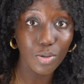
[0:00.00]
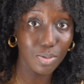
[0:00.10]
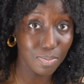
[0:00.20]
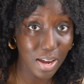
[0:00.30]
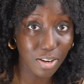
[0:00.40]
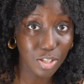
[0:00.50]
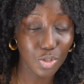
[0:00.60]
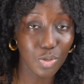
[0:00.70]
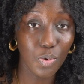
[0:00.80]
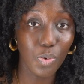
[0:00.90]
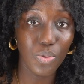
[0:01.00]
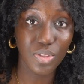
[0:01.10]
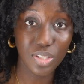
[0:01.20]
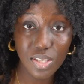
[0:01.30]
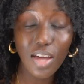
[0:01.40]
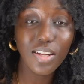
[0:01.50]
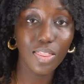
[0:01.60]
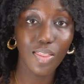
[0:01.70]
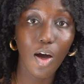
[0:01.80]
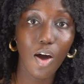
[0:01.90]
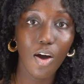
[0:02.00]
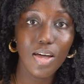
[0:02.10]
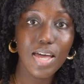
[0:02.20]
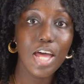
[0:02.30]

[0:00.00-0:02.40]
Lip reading: who's married to the son-in-law,